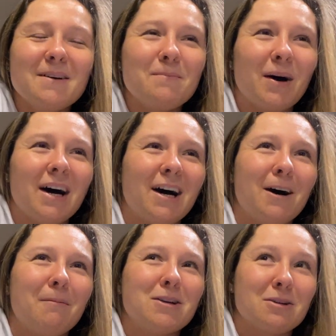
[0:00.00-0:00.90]
But
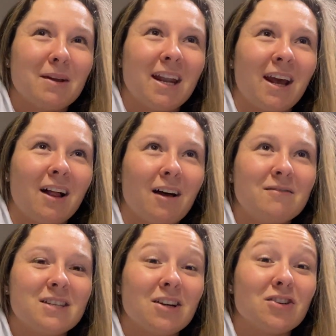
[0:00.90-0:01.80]
I should be getting
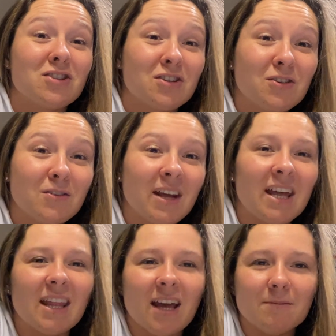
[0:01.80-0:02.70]
gloves here soon.
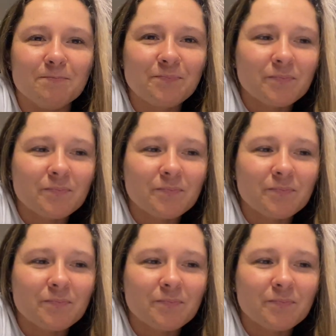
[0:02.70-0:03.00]
And then